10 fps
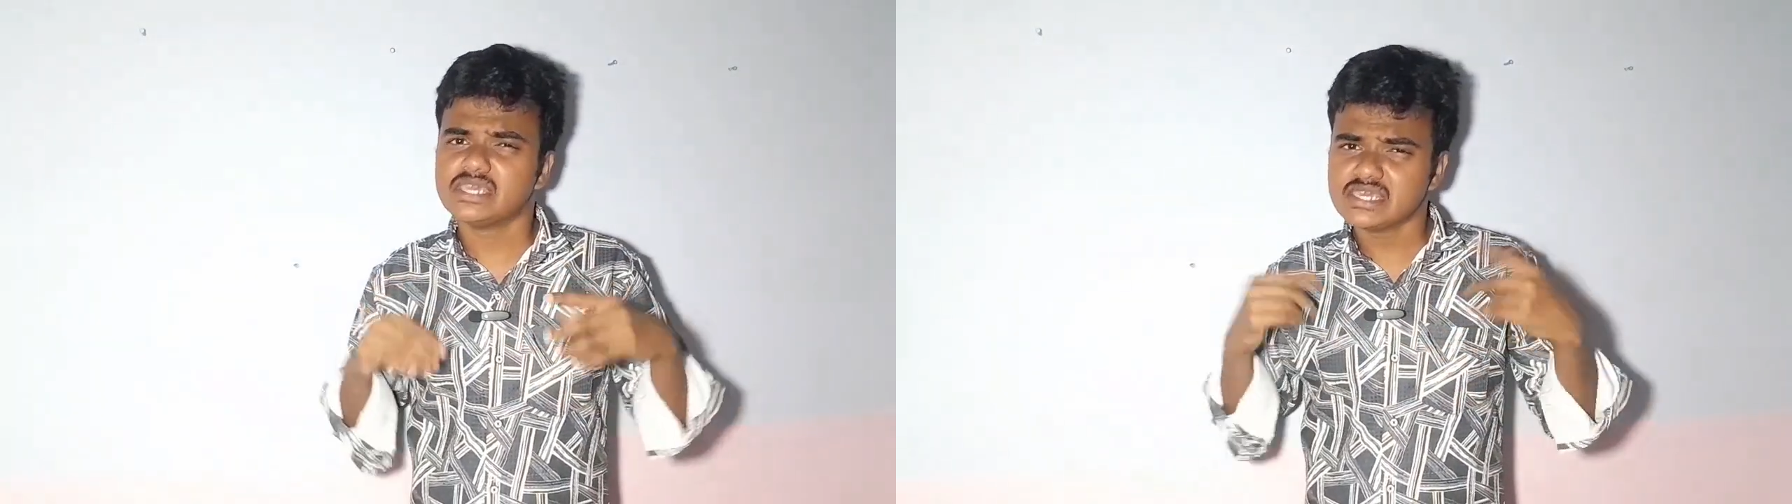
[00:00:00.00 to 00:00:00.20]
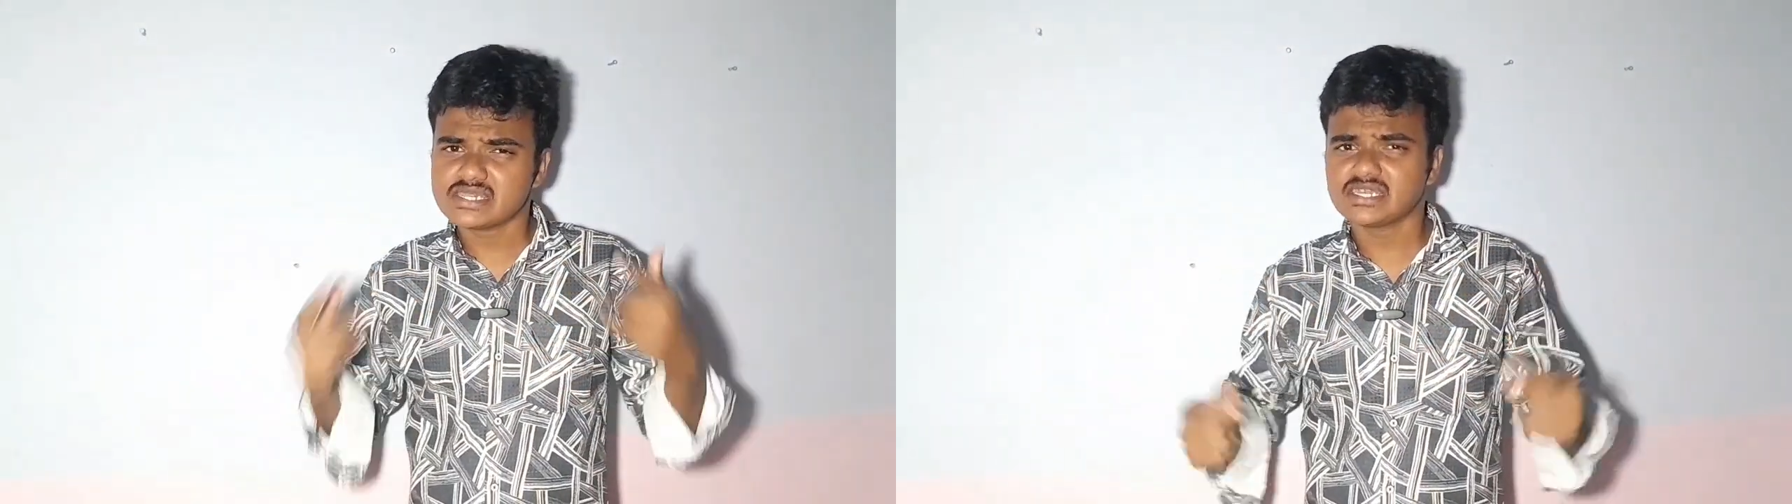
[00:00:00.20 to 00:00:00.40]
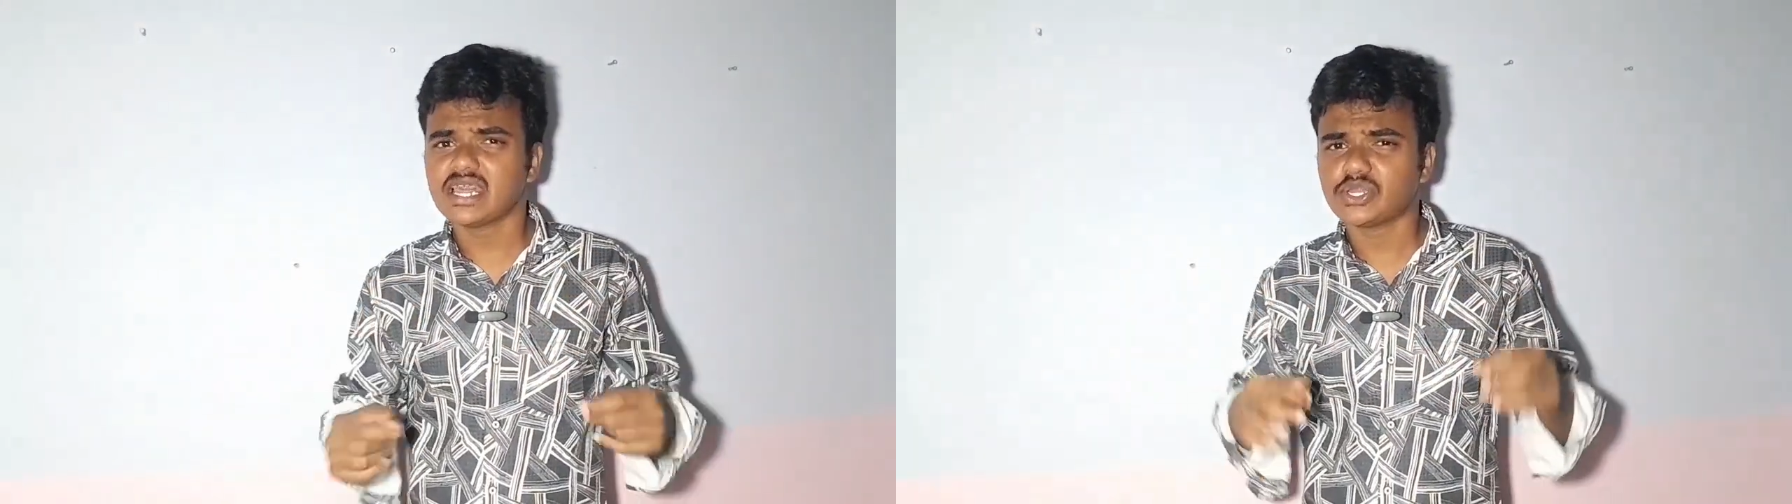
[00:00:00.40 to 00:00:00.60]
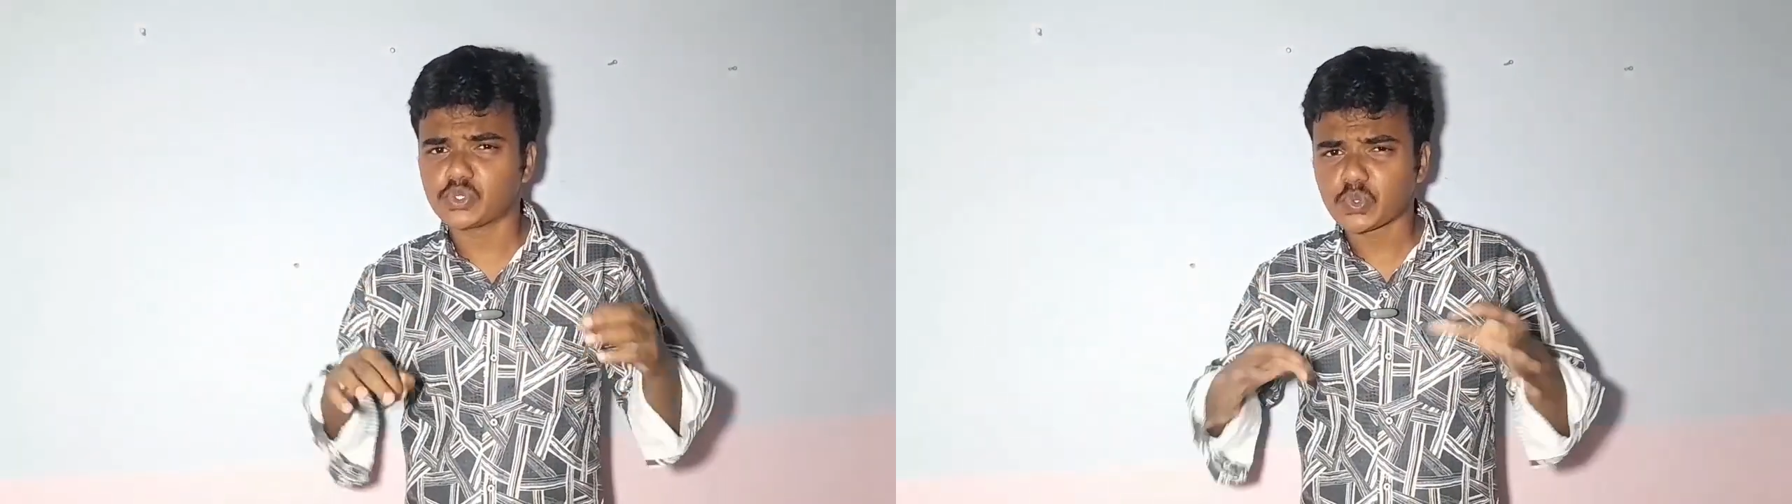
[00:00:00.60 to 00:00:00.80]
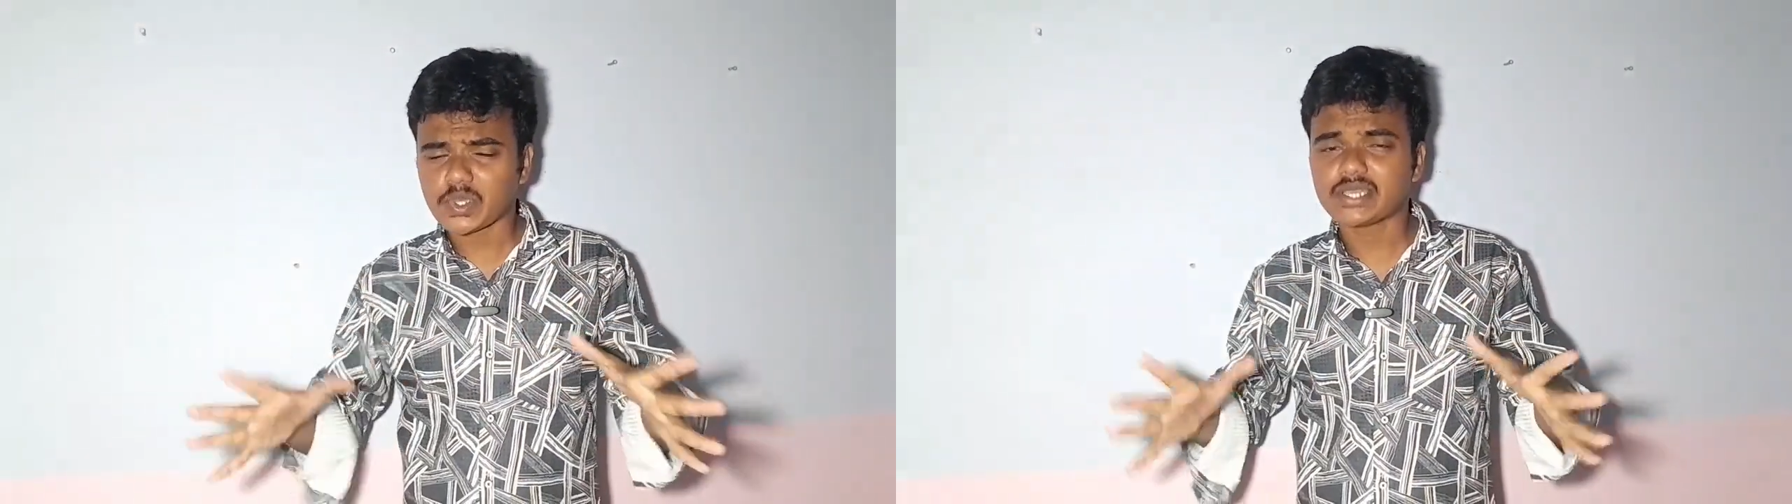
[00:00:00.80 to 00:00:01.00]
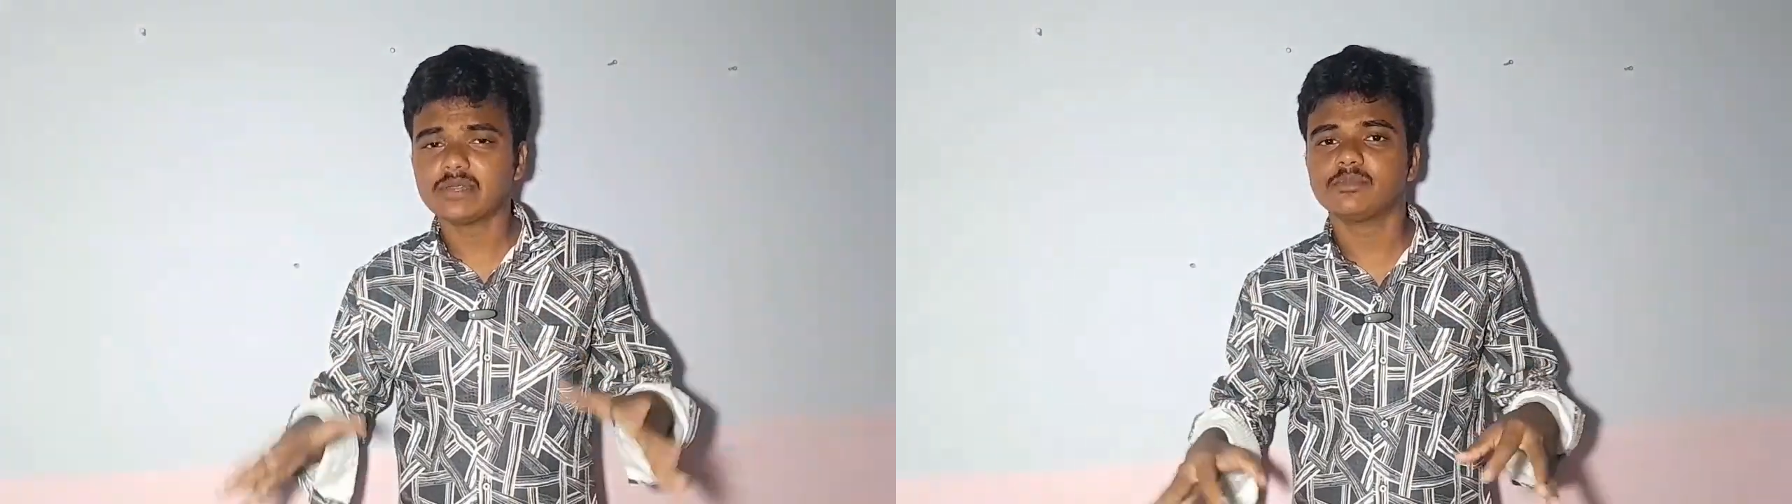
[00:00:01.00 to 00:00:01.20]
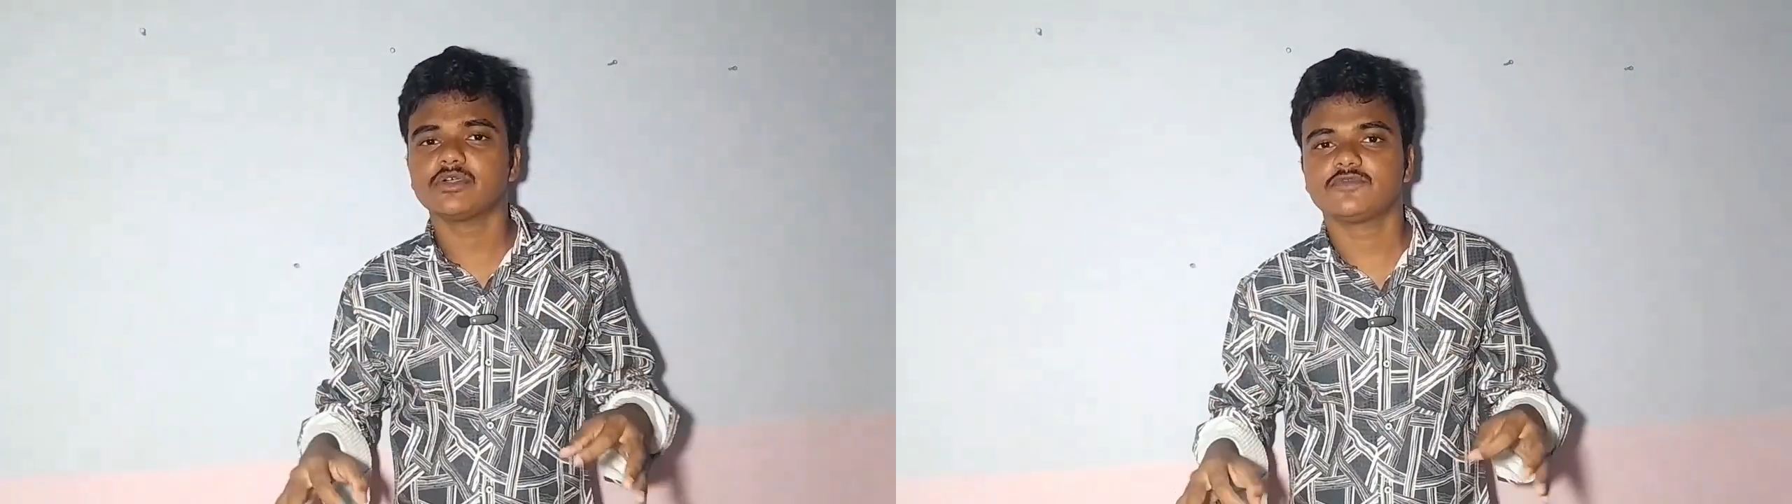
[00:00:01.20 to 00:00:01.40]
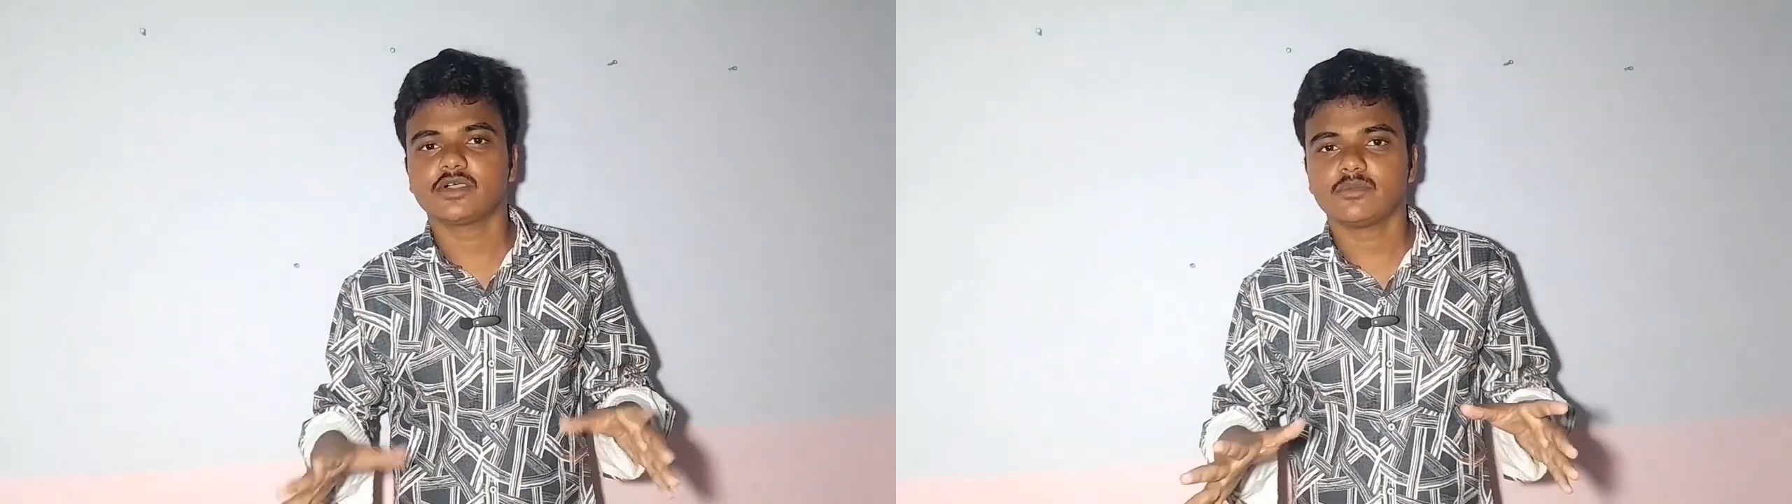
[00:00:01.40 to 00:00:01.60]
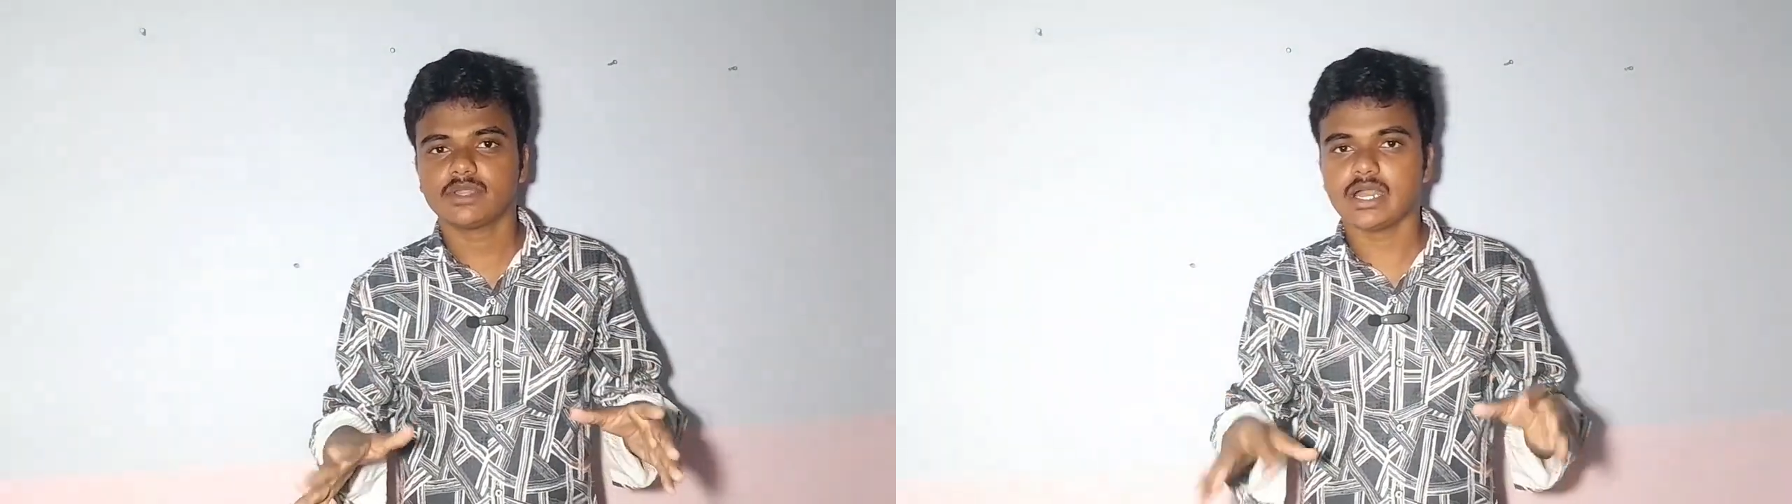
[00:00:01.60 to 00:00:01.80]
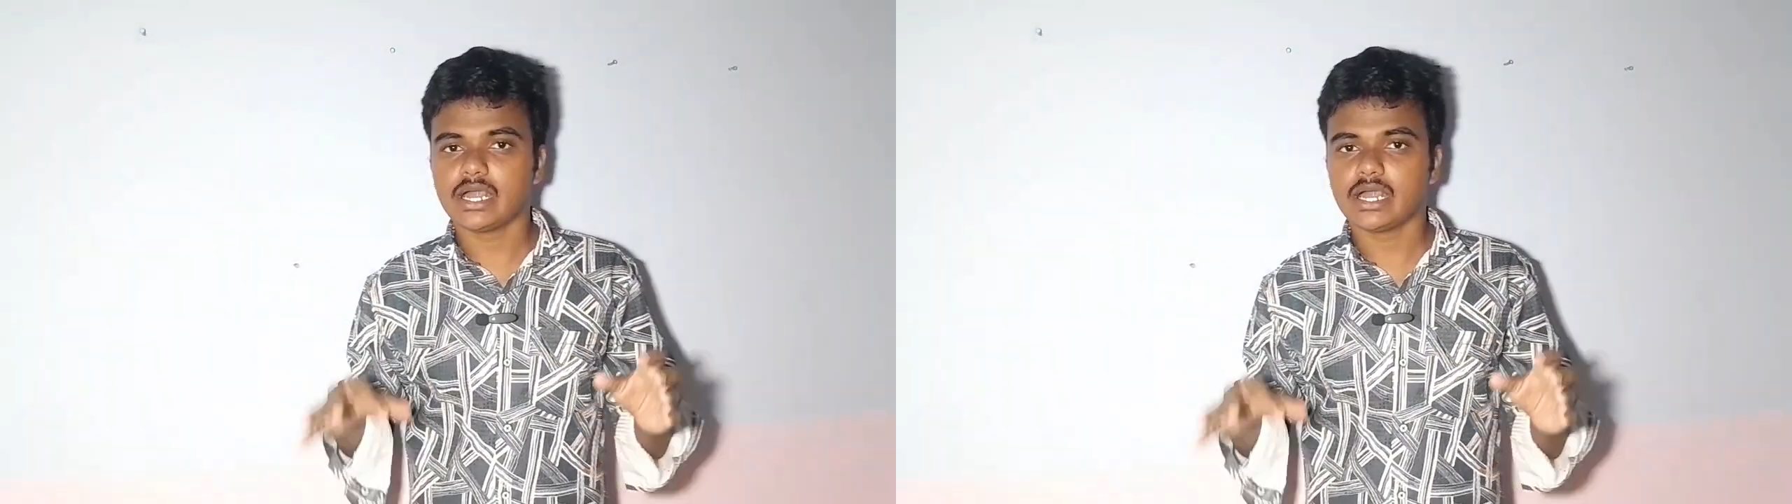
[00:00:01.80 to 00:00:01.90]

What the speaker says: easily and quickly performed,